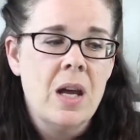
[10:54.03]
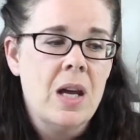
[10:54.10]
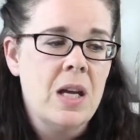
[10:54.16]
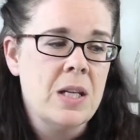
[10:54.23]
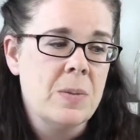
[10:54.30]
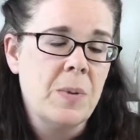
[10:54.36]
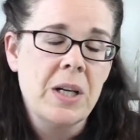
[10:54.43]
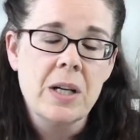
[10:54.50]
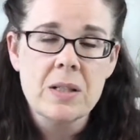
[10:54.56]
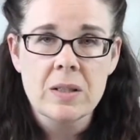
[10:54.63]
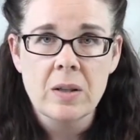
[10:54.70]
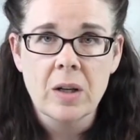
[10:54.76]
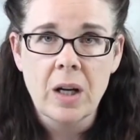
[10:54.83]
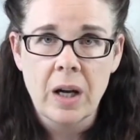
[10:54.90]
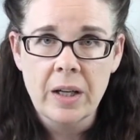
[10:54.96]
is because
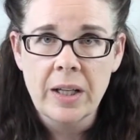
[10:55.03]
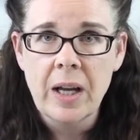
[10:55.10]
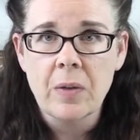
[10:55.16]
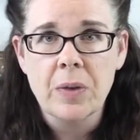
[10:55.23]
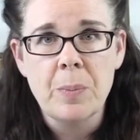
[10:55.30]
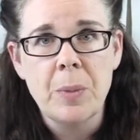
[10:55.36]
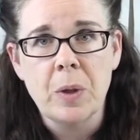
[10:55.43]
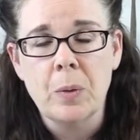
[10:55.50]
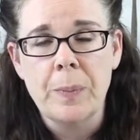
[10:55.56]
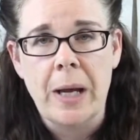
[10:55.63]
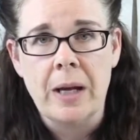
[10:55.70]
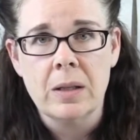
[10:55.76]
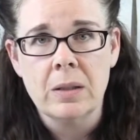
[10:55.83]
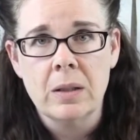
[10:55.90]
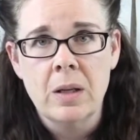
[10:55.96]
they're cutting out the
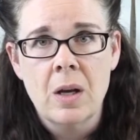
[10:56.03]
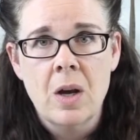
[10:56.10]
middleman.